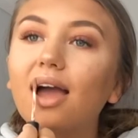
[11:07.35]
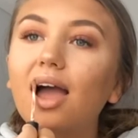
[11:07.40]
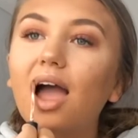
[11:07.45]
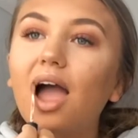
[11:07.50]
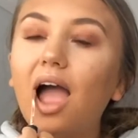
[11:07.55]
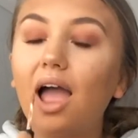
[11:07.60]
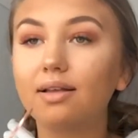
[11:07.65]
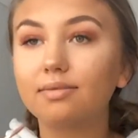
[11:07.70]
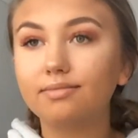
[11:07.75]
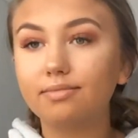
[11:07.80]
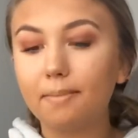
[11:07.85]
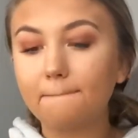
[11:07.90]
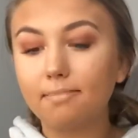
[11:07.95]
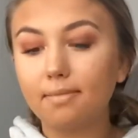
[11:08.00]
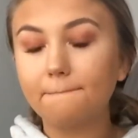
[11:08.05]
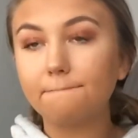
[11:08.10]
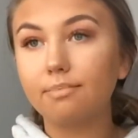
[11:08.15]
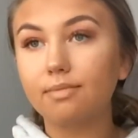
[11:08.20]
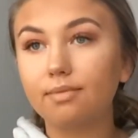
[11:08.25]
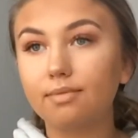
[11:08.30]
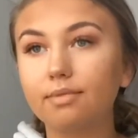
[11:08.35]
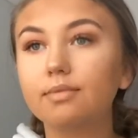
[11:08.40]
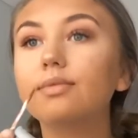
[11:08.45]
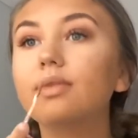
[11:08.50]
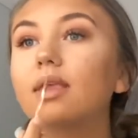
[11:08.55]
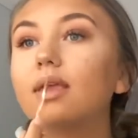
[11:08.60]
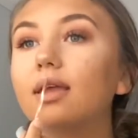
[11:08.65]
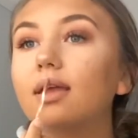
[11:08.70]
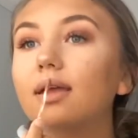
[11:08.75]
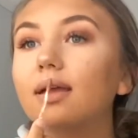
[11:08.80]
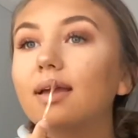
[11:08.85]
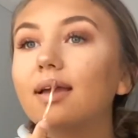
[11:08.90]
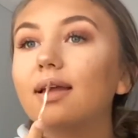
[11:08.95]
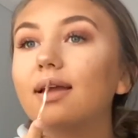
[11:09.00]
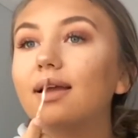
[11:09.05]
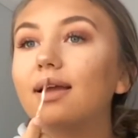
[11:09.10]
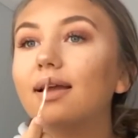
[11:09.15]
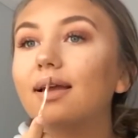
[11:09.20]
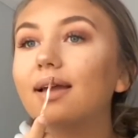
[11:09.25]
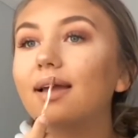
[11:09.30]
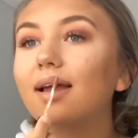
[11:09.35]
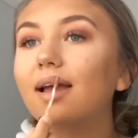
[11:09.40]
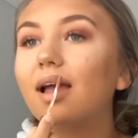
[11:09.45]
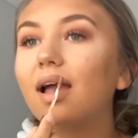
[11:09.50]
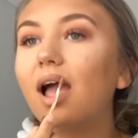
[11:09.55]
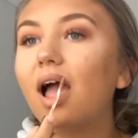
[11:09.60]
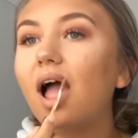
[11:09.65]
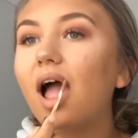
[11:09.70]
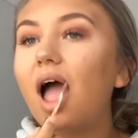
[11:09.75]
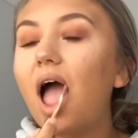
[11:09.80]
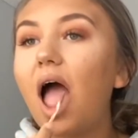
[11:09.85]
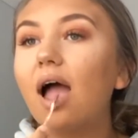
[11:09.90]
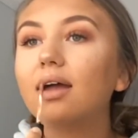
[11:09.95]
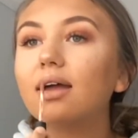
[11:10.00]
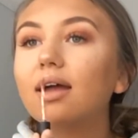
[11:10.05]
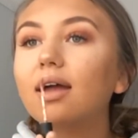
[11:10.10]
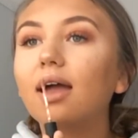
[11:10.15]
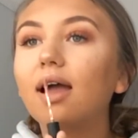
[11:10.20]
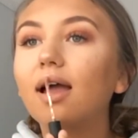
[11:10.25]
and it's like a velvet texture, just not drying at all.